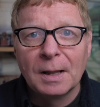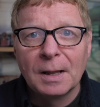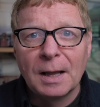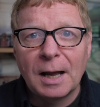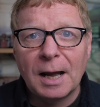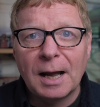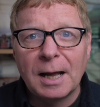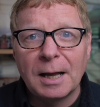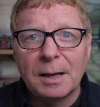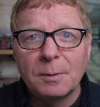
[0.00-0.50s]

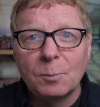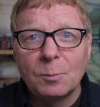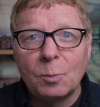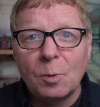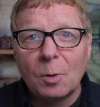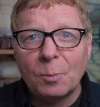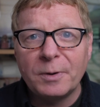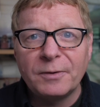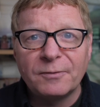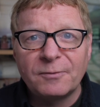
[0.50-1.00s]
And
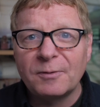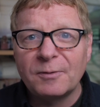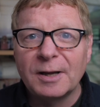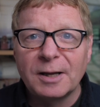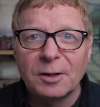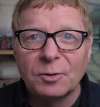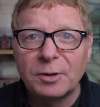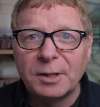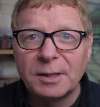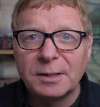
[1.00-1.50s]
what we
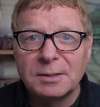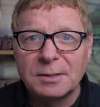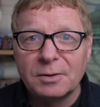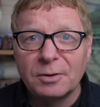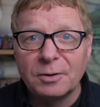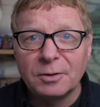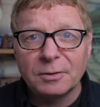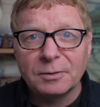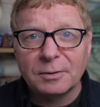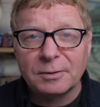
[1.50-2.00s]
found is
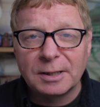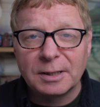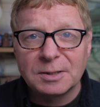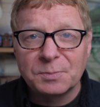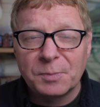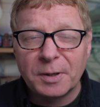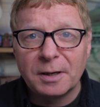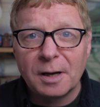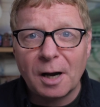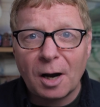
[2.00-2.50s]
that there's
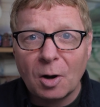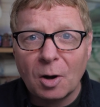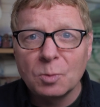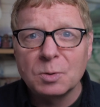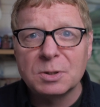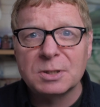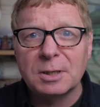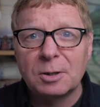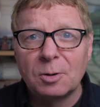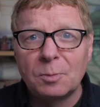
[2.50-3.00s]
been a
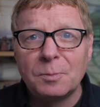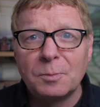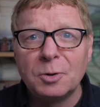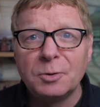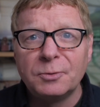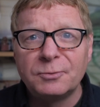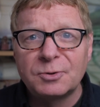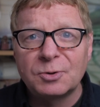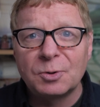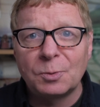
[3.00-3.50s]
wholesale
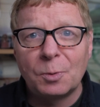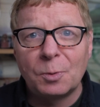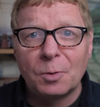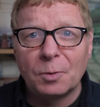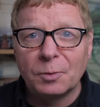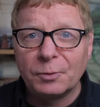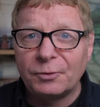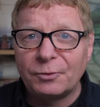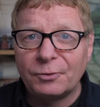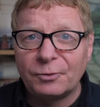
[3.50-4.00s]
move
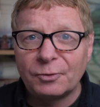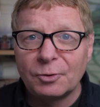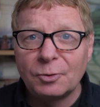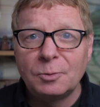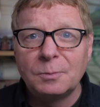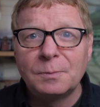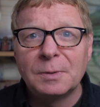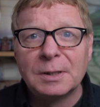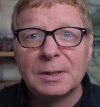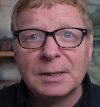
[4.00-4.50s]
towards
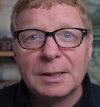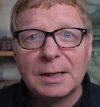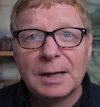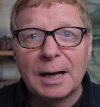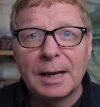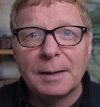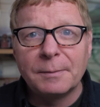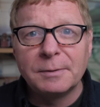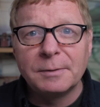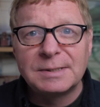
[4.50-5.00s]
Zoom
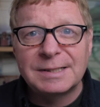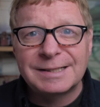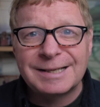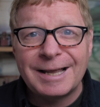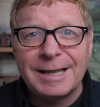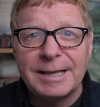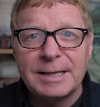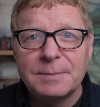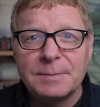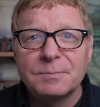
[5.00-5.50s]
and
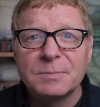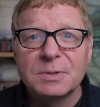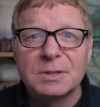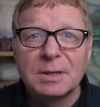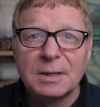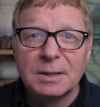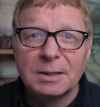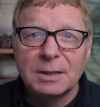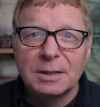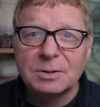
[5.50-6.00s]
Teams
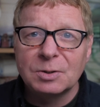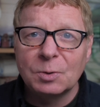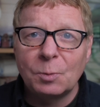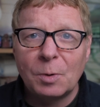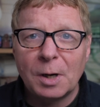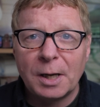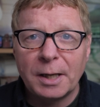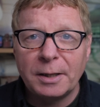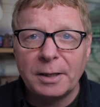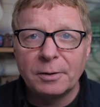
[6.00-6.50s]
as a
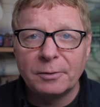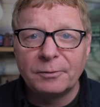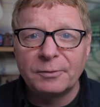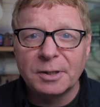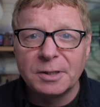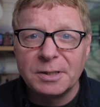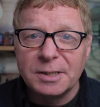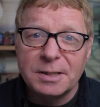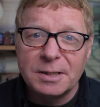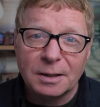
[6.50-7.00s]
way of
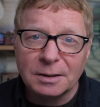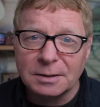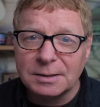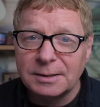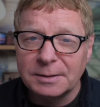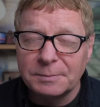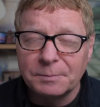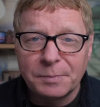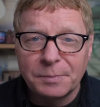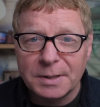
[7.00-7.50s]

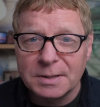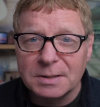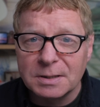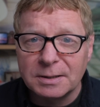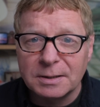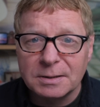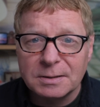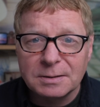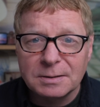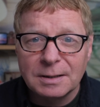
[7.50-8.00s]
conducting
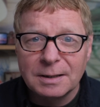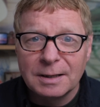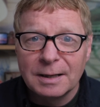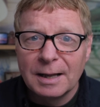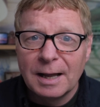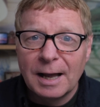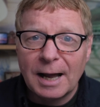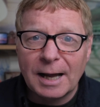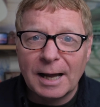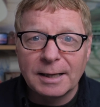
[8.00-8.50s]
business.
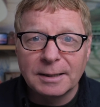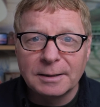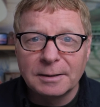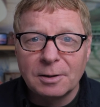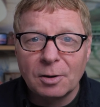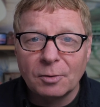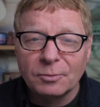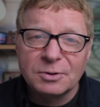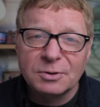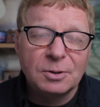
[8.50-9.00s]
And
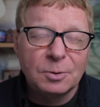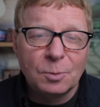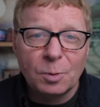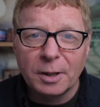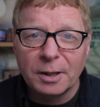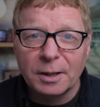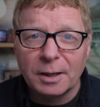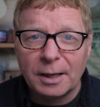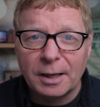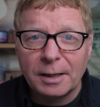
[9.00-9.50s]

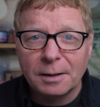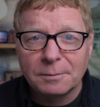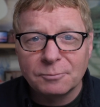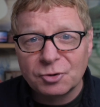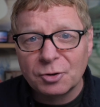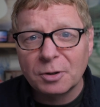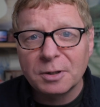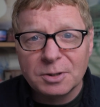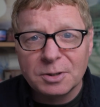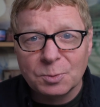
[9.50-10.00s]
consequently, I'm
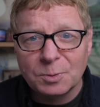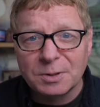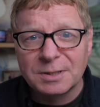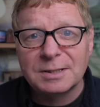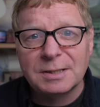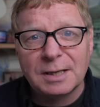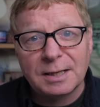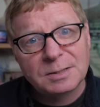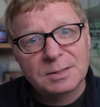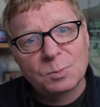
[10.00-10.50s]
trying to
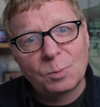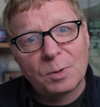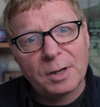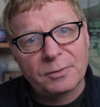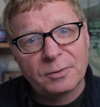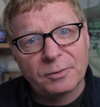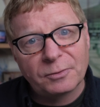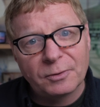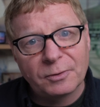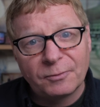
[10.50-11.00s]
assess
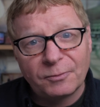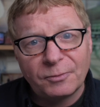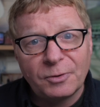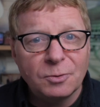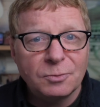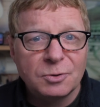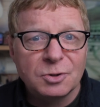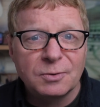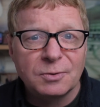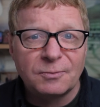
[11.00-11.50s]
whether the
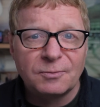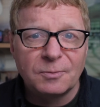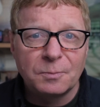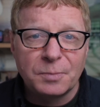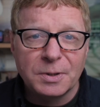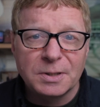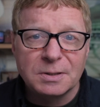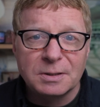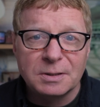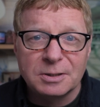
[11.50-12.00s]
future for
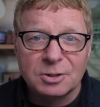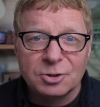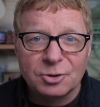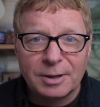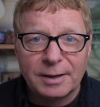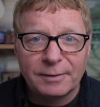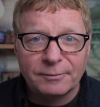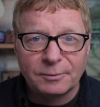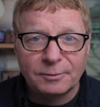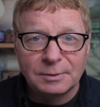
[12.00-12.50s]
business
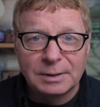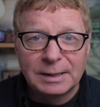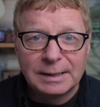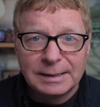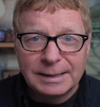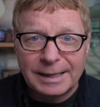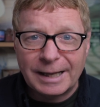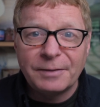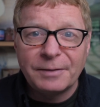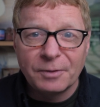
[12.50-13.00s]
travel
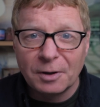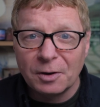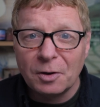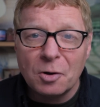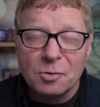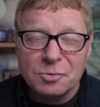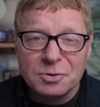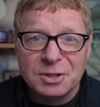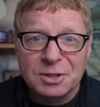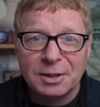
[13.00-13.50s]
in the
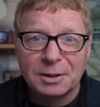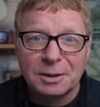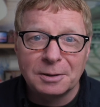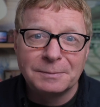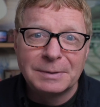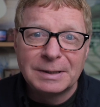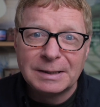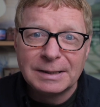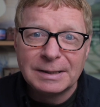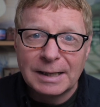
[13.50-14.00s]
long term
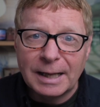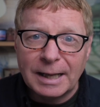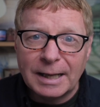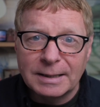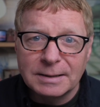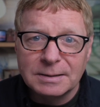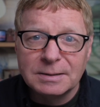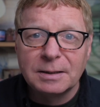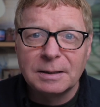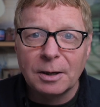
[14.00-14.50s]

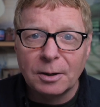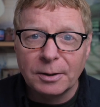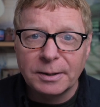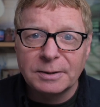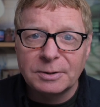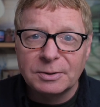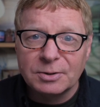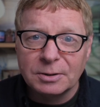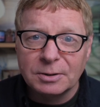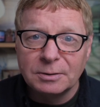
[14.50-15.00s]
is going
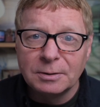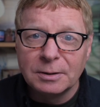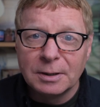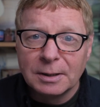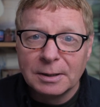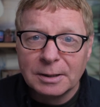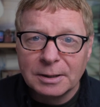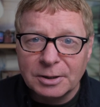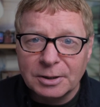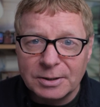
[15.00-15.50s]
to
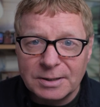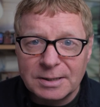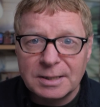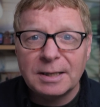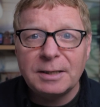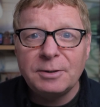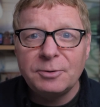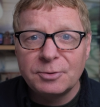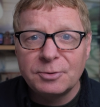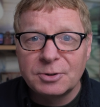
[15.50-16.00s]

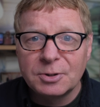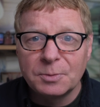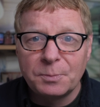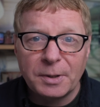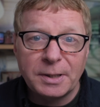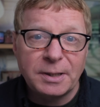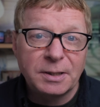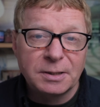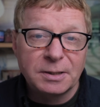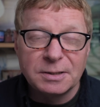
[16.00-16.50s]
continue to
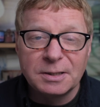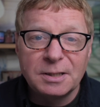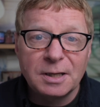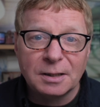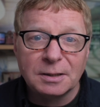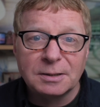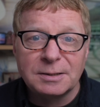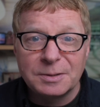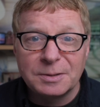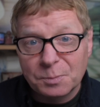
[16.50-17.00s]
be
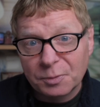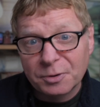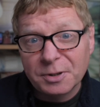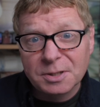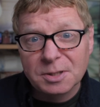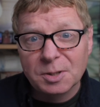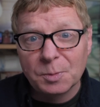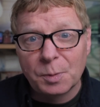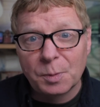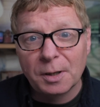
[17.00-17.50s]
conducted
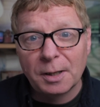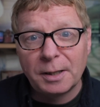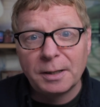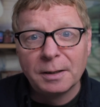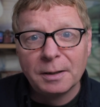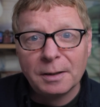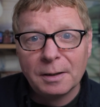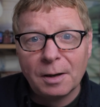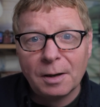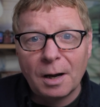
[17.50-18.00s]
principally
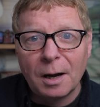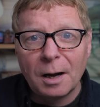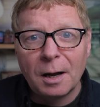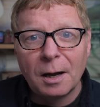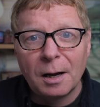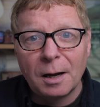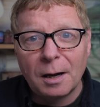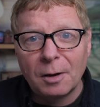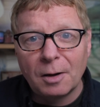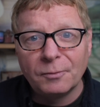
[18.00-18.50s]

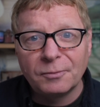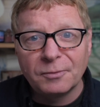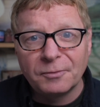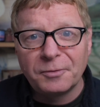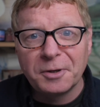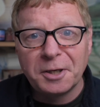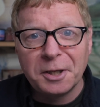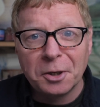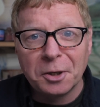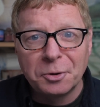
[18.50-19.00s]
over
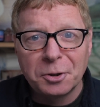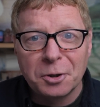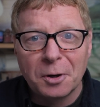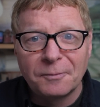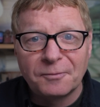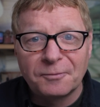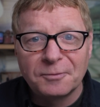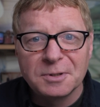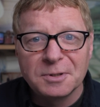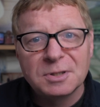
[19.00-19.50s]
video
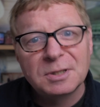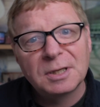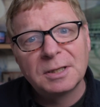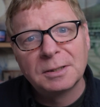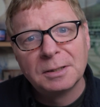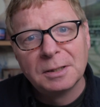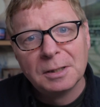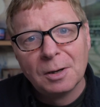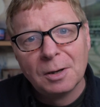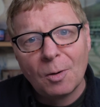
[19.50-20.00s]

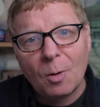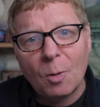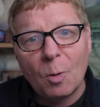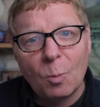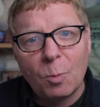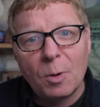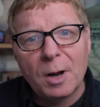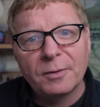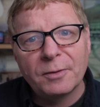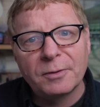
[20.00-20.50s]
conferencing, or
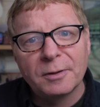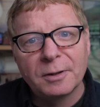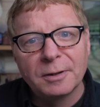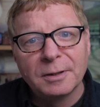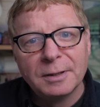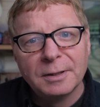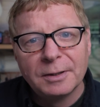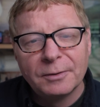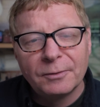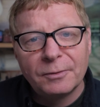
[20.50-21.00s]
whether
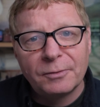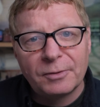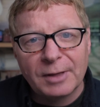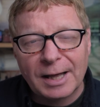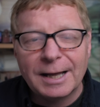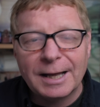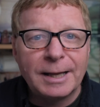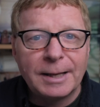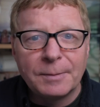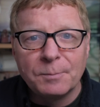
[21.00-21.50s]

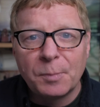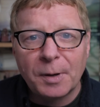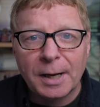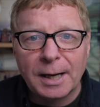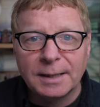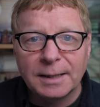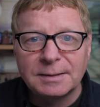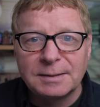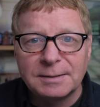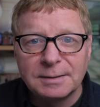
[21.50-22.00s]
that
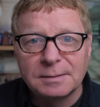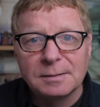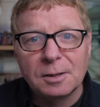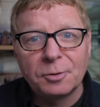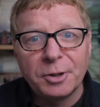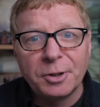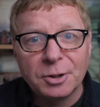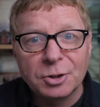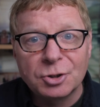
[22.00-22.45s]
impact is only a